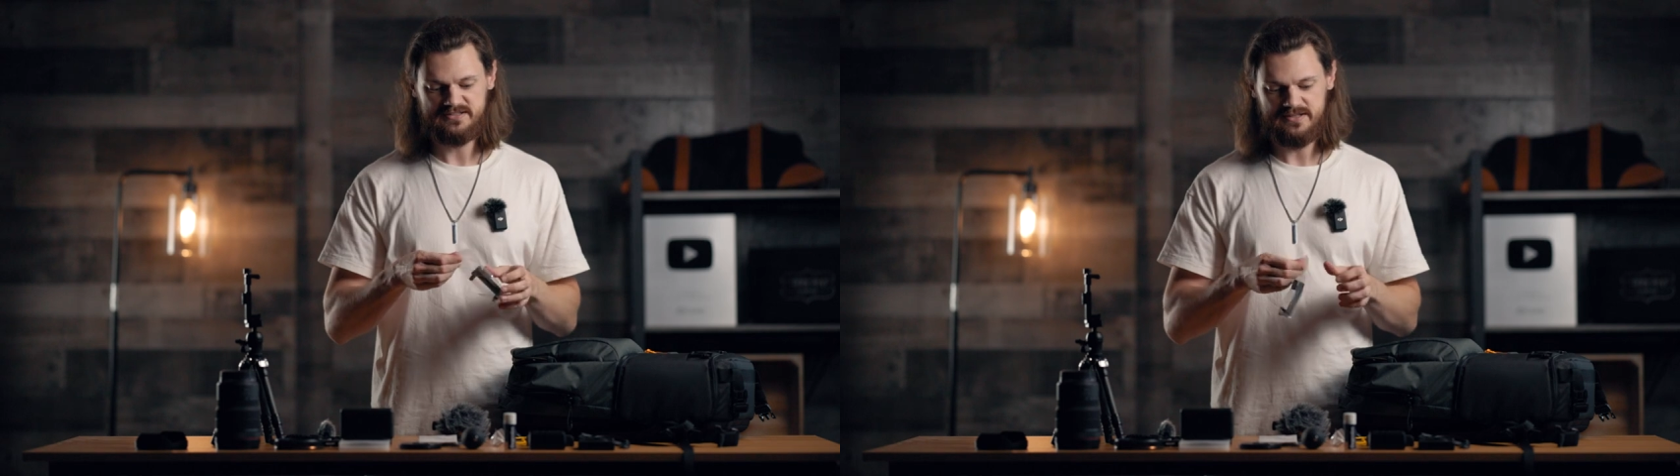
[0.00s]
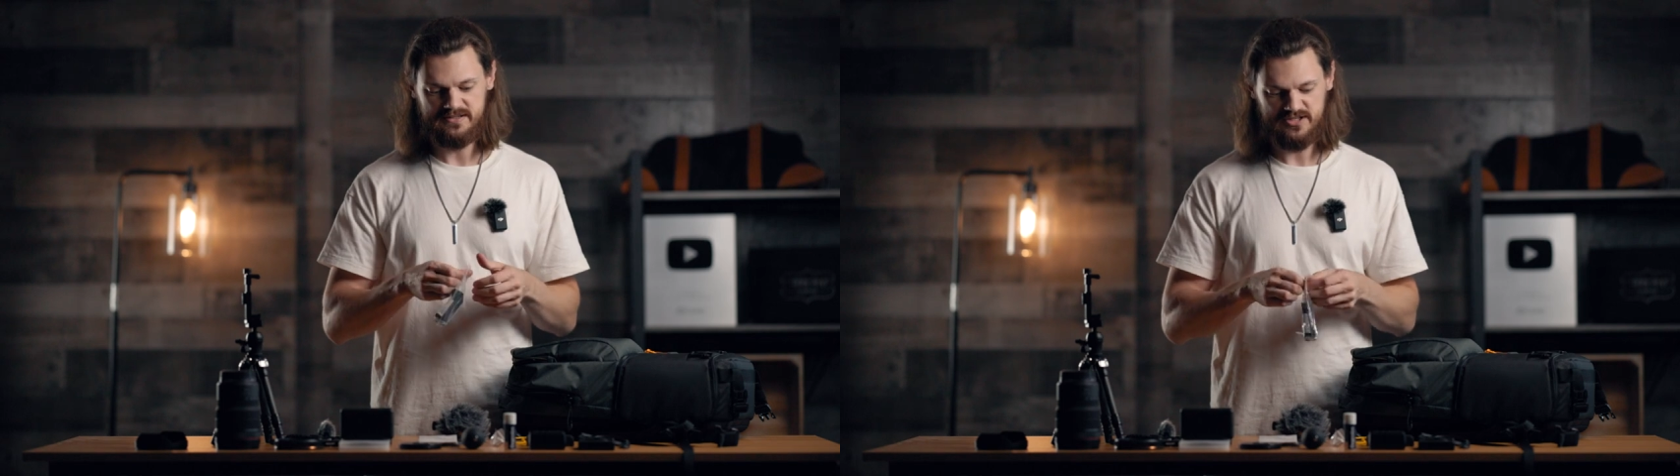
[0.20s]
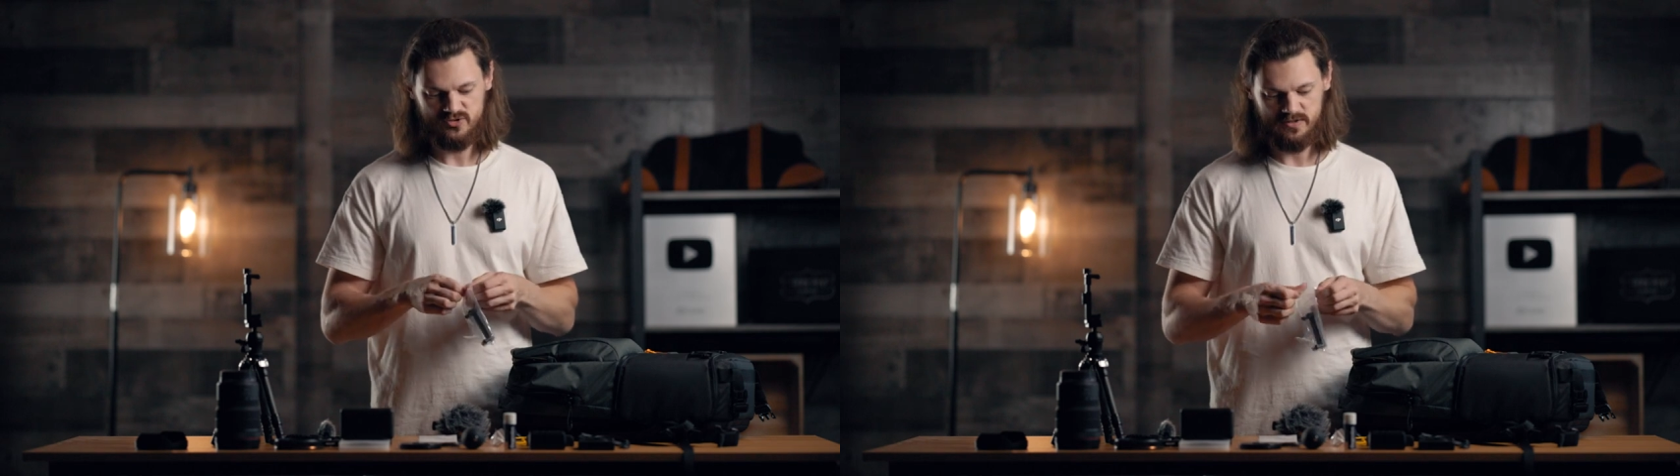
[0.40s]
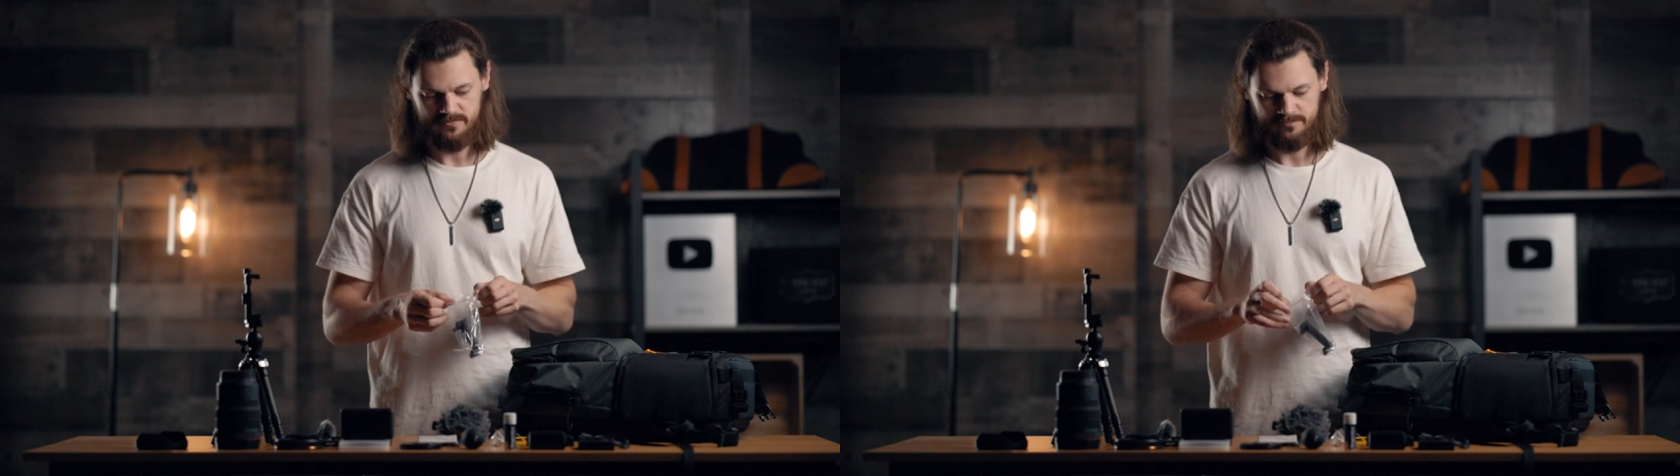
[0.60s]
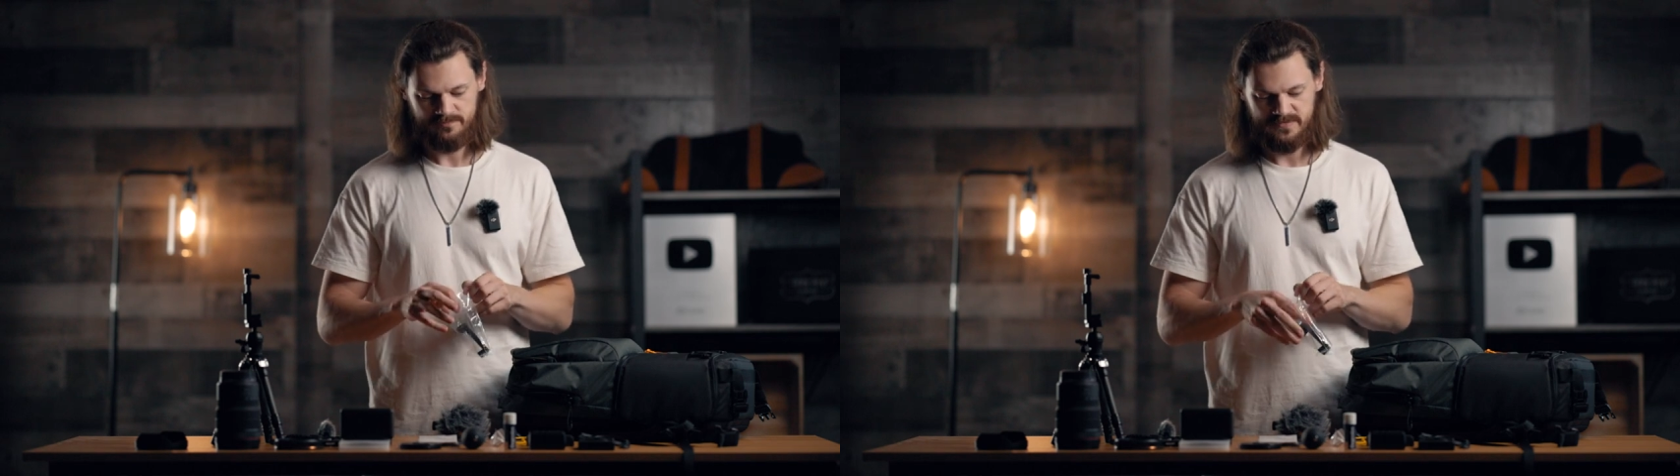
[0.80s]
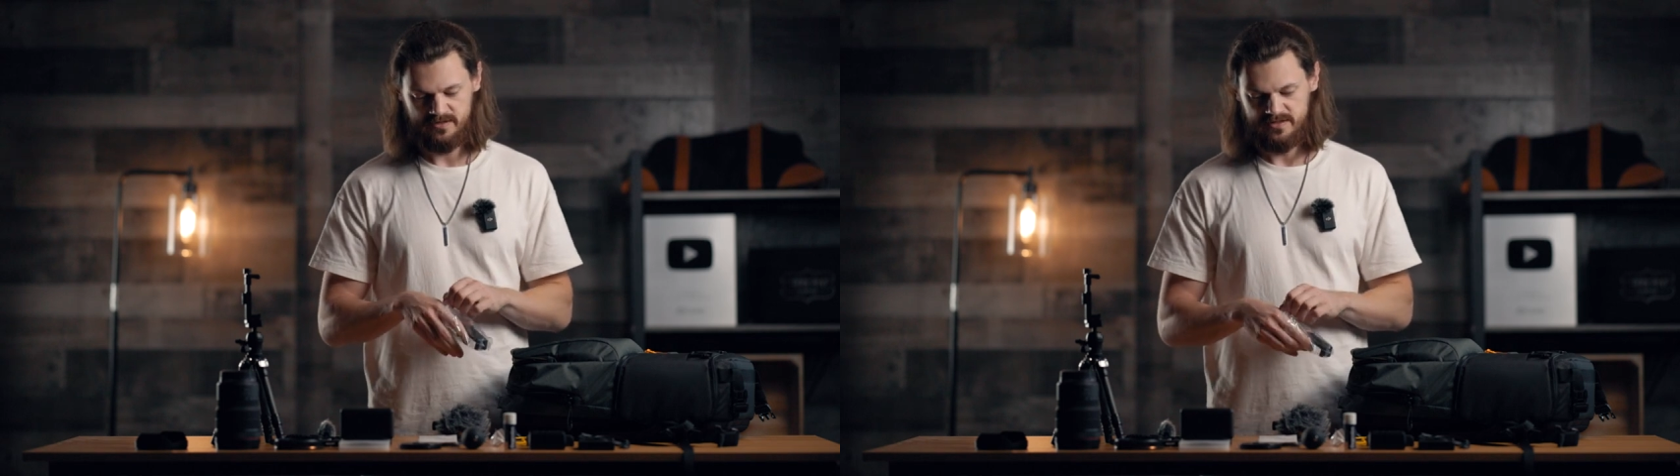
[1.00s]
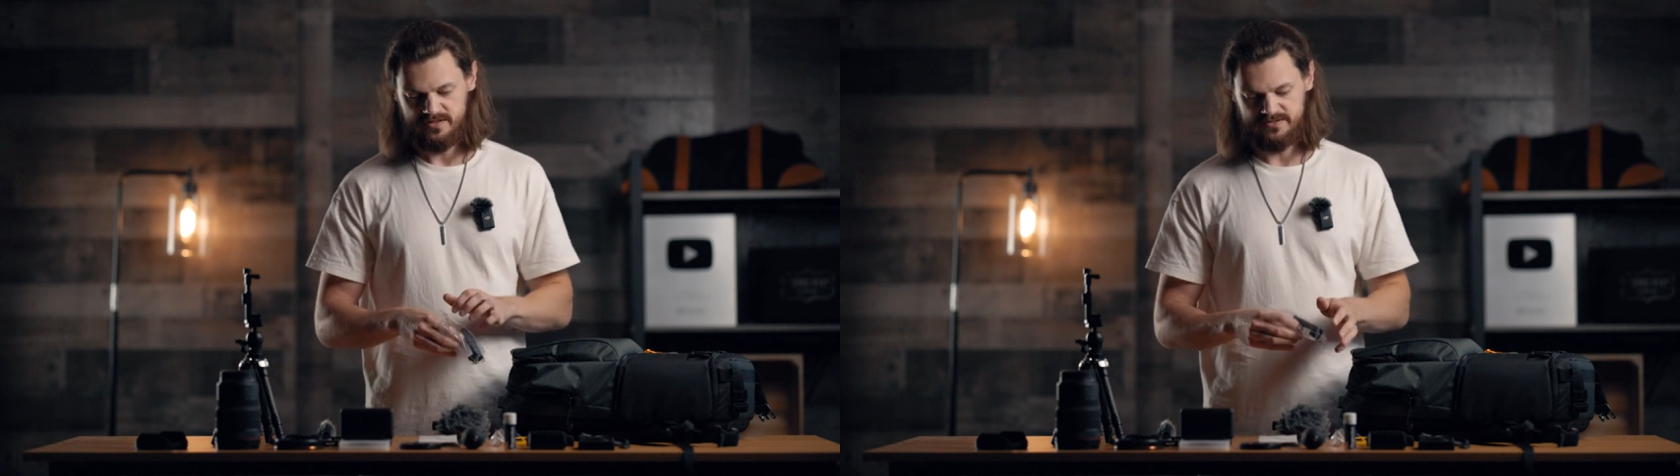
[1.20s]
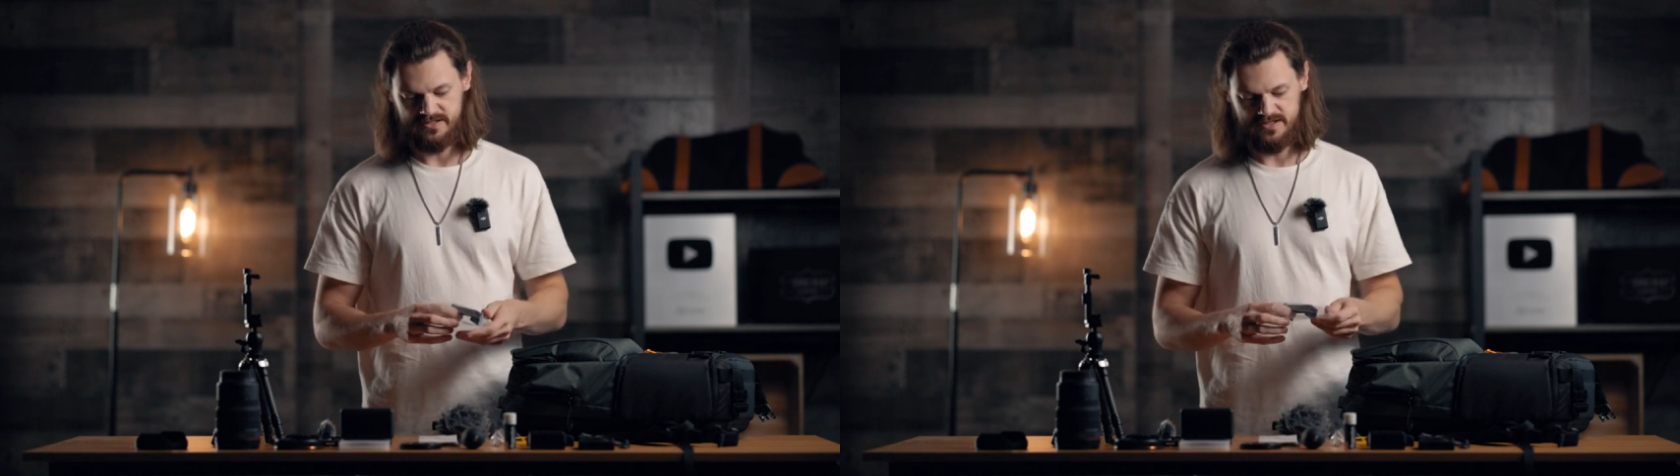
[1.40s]
See, this one
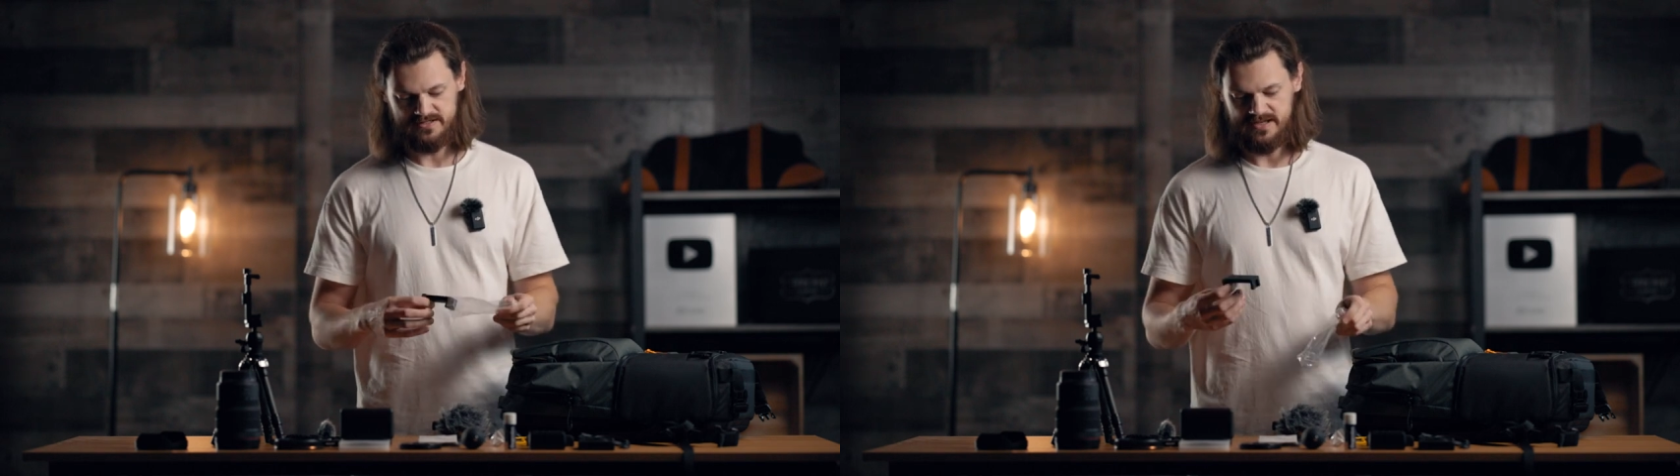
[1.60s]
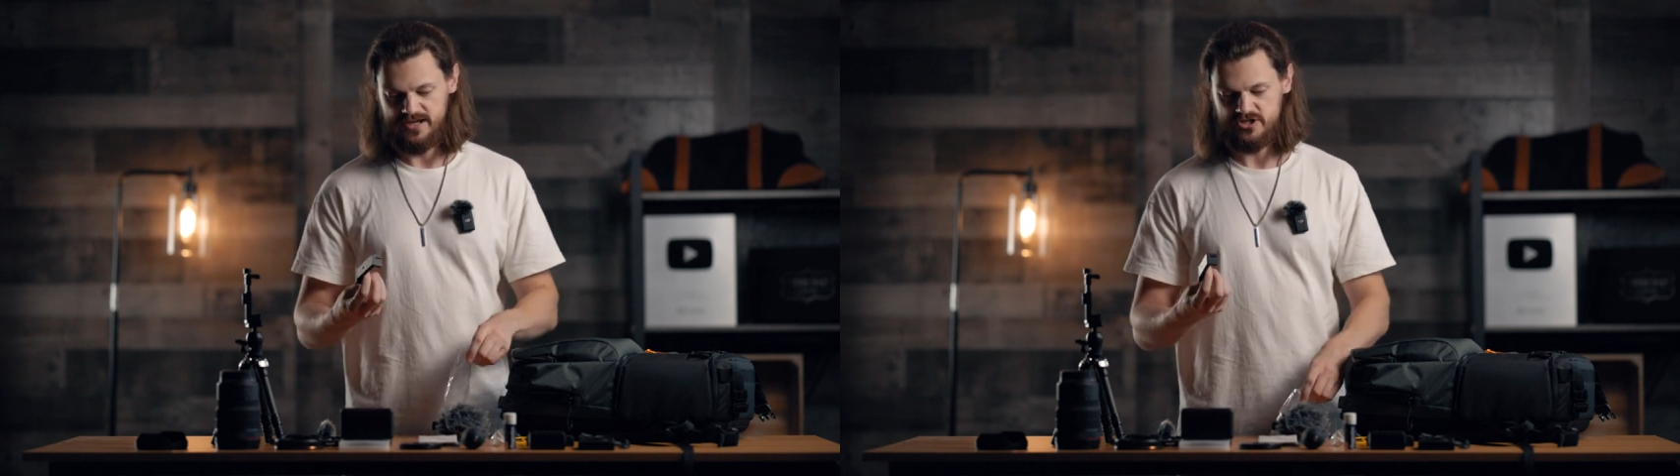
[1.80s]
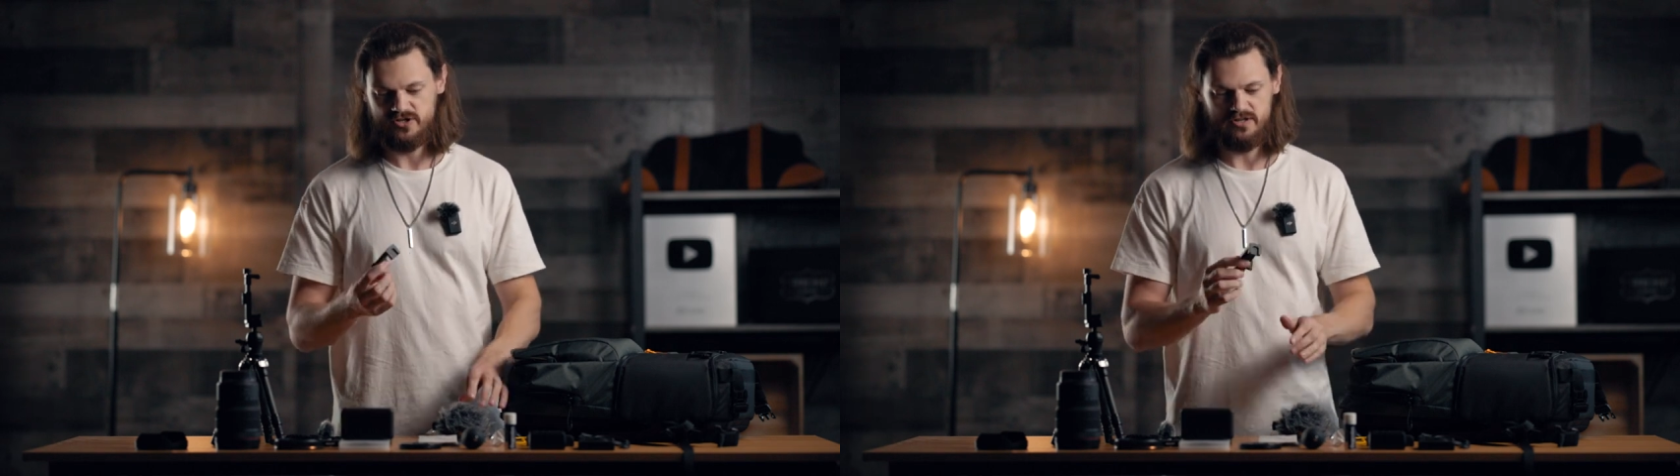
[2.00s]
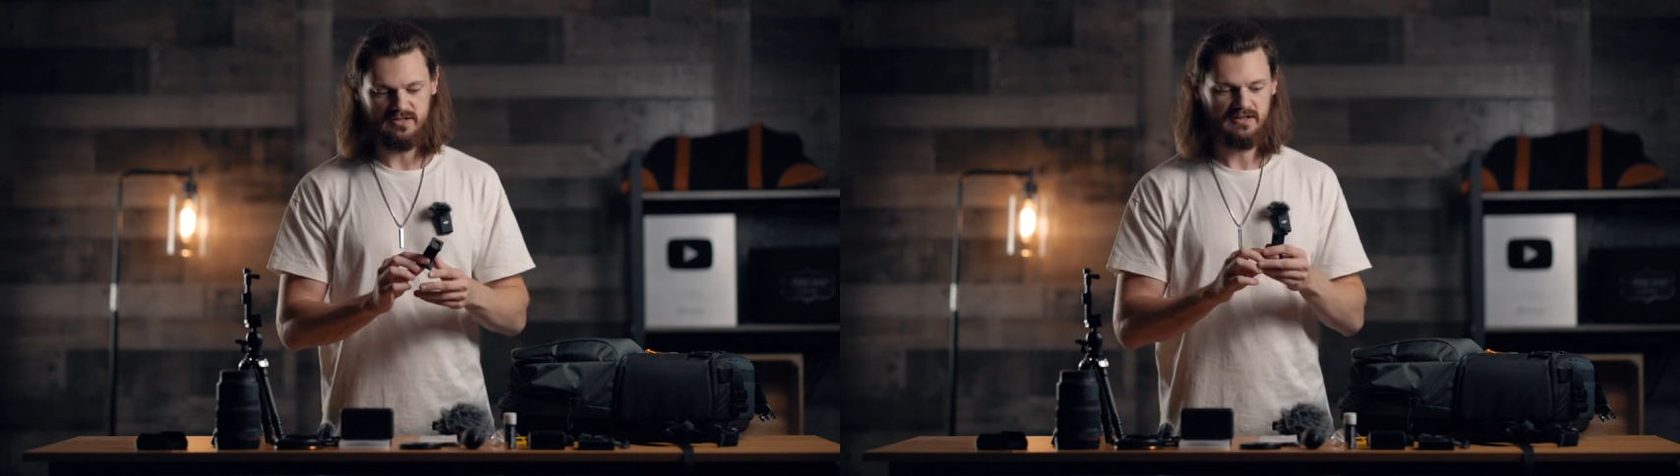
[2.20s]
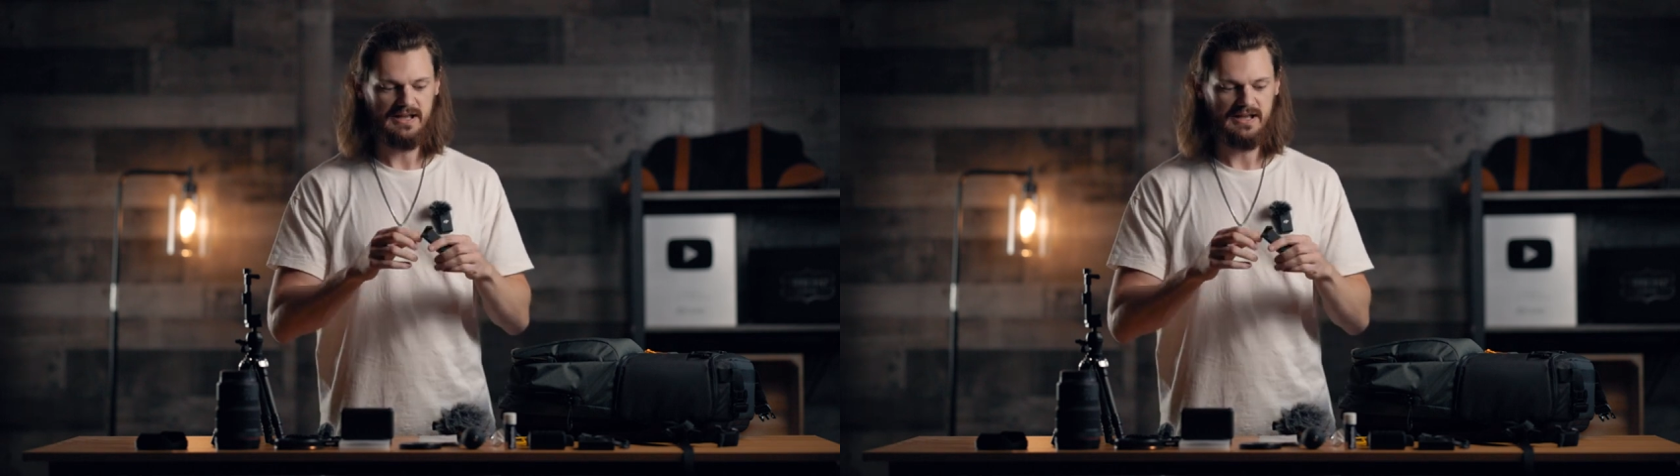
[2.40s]
does actually